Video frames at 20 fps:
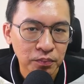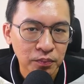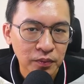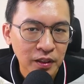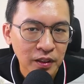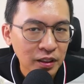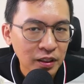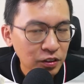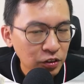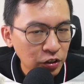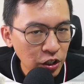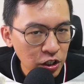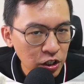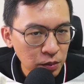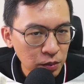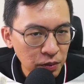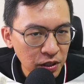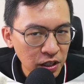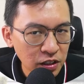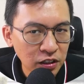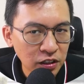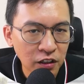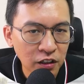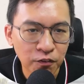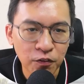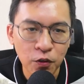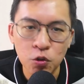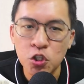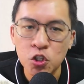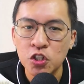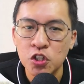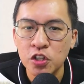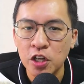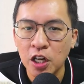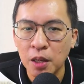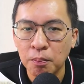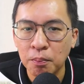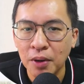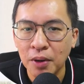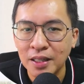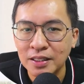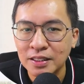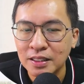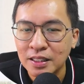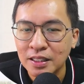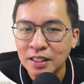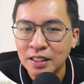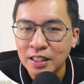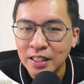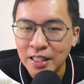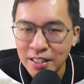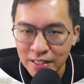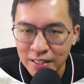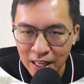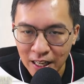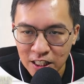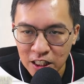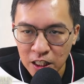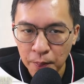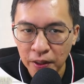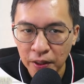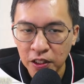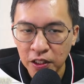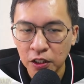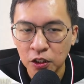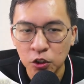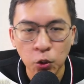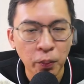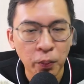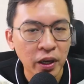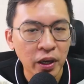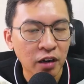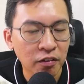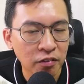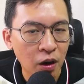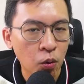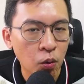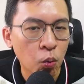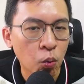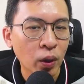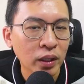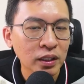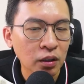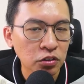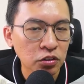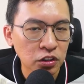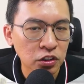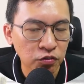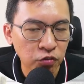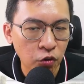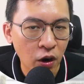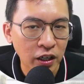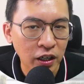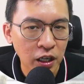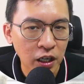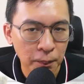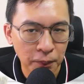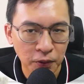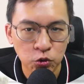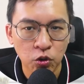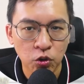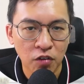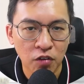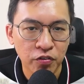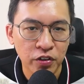This means the future selling price is estimated to be around 1,400 per square feet.